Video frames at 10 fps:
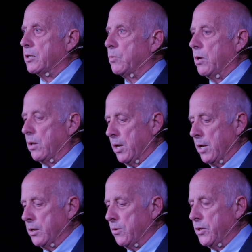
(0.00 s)
as well,
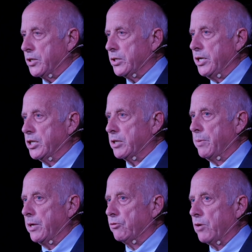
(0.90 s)
this needs to
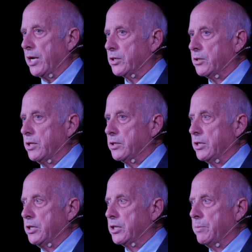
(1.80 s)
be addressed, this
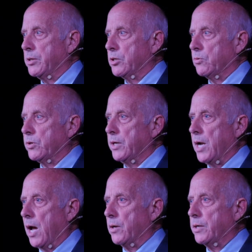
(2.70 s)
needs to be sorted
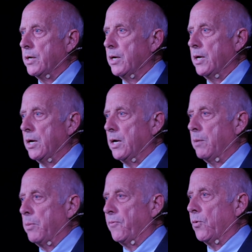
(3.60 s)
out
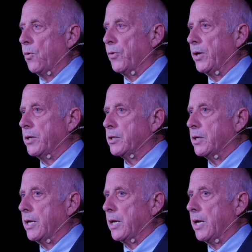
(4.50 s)
before things
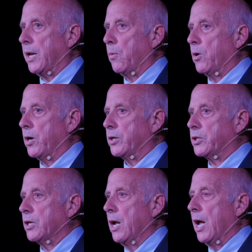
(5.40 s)
get any
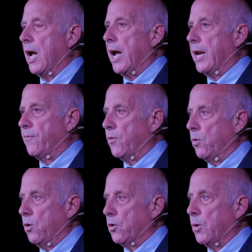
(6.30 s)
worse. And if
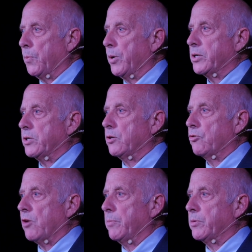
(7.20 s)
you look at President
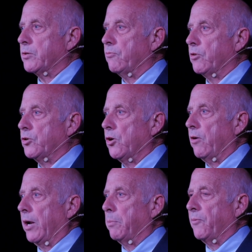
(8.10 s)
Trump's
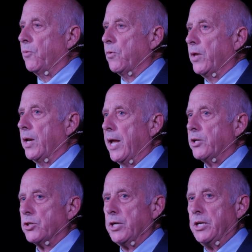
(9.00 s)
rhetoric before the
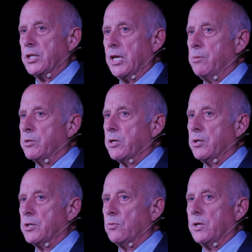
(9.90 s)
election, he said he was going
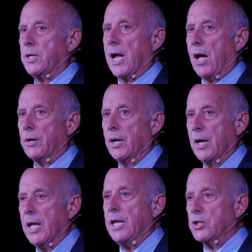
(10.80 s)
to sort it out.
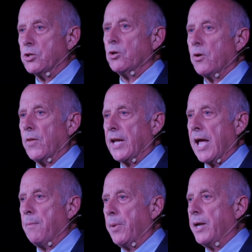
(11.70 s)
He stood on the
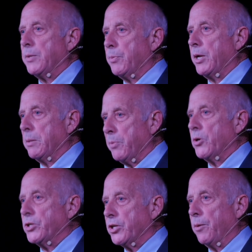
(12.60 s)
campaign to bring the
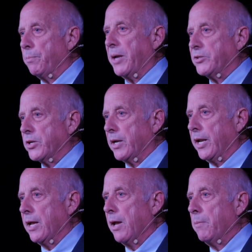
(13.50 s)
boys home,
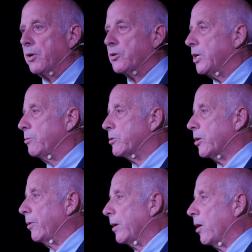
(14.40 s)
basically, because he was
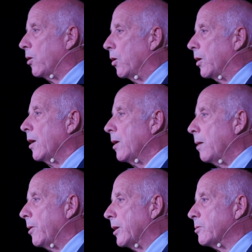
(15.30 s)
doing no good.
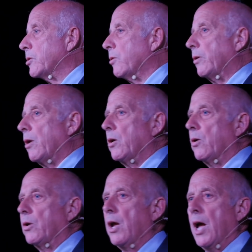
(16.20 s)
America was doing no
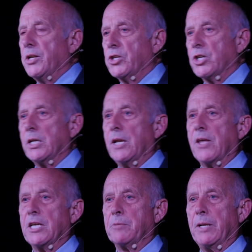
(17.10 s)
good. And suddenly
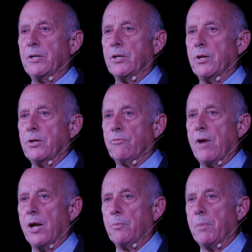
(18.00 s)
that's been turned
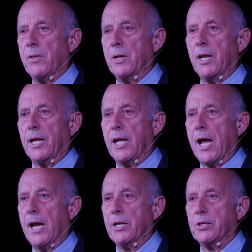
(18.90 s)
around by the Nikki
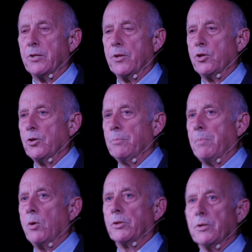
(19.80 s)
Haley's and the John
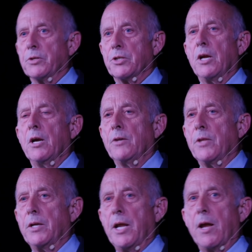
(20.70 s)
Boltons
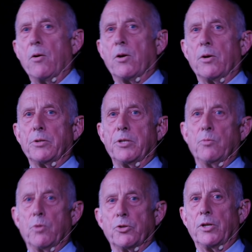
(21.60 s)
and the neocons
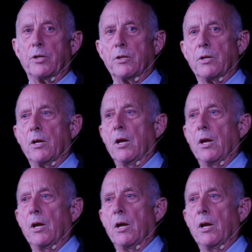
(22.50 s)
in Washington,